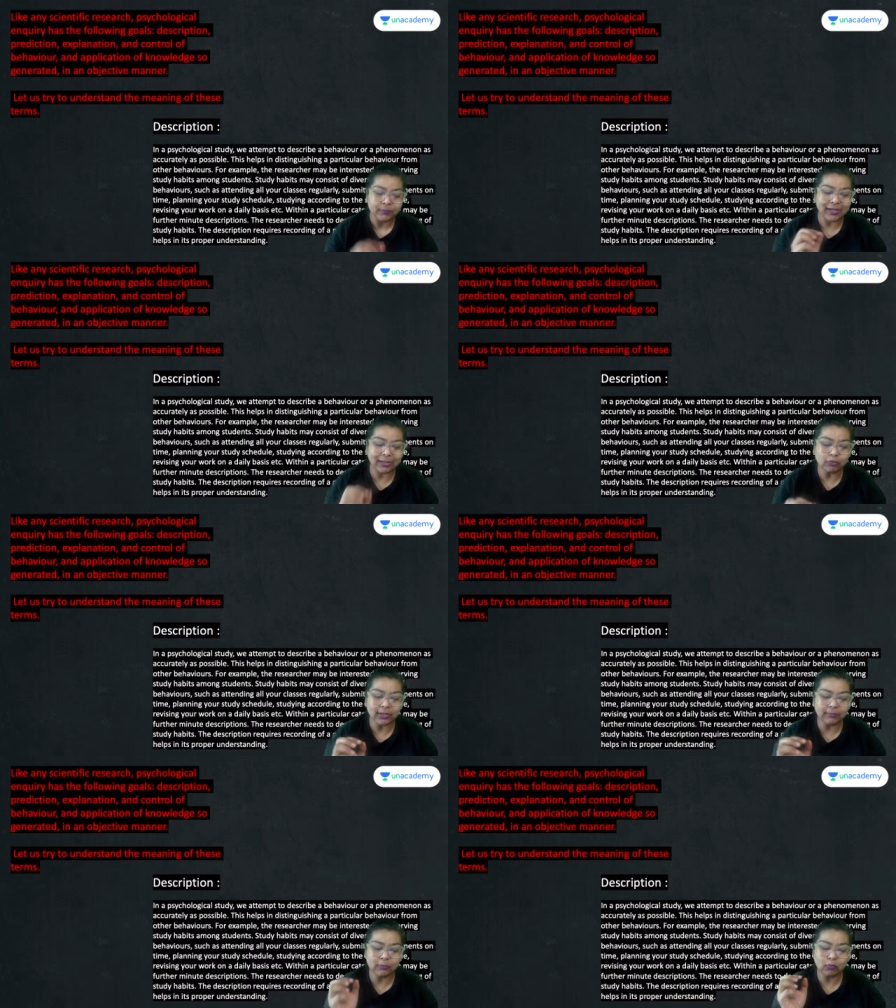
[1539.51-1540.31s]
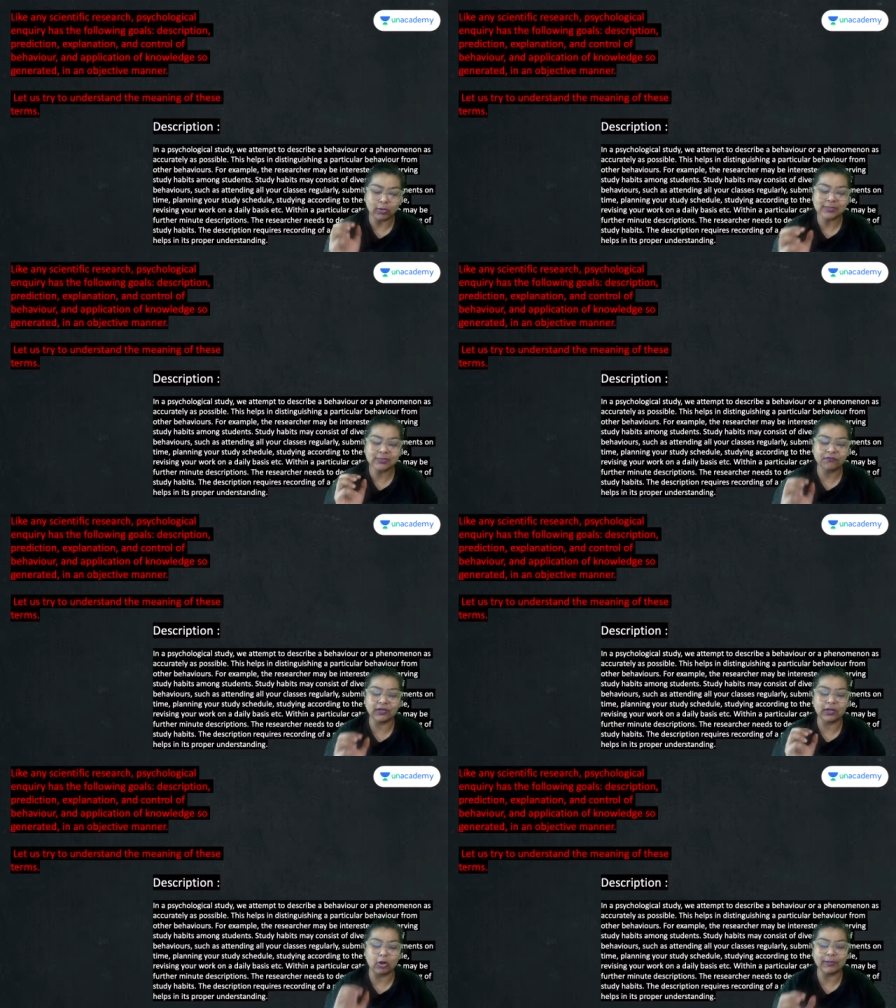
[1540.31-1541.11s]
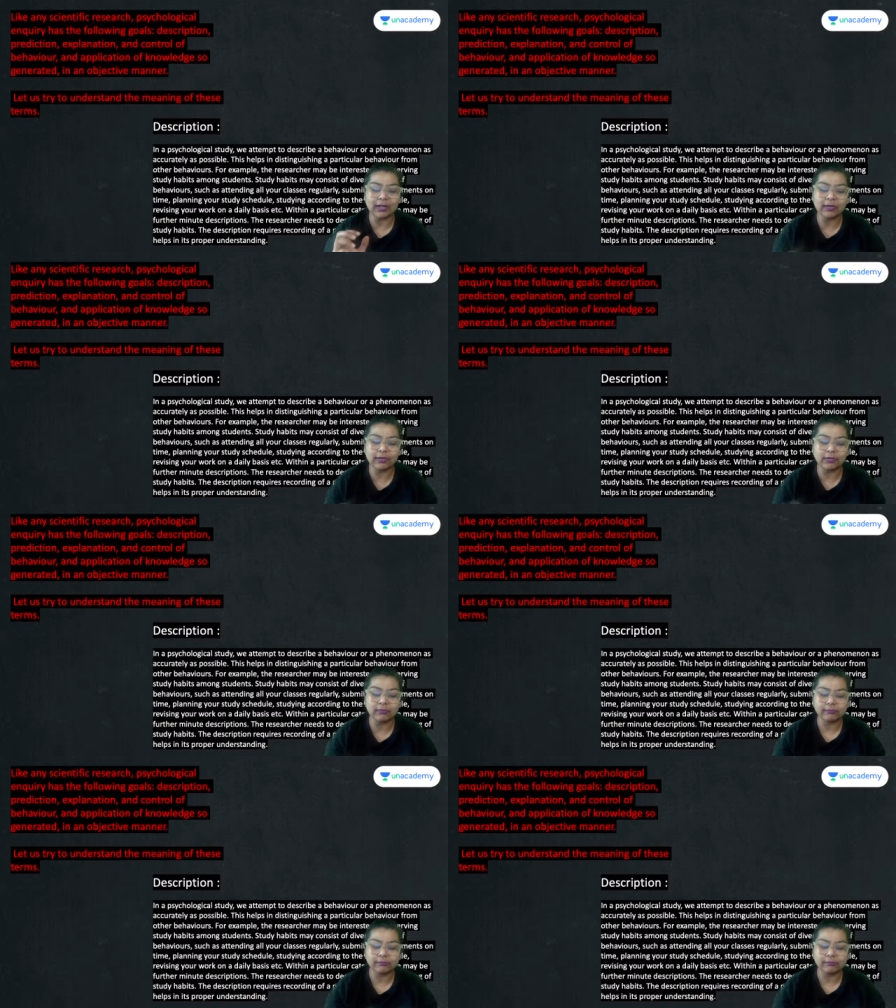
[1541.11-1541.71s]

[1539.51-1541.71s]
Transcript: Can you tell me what is the phenomena here?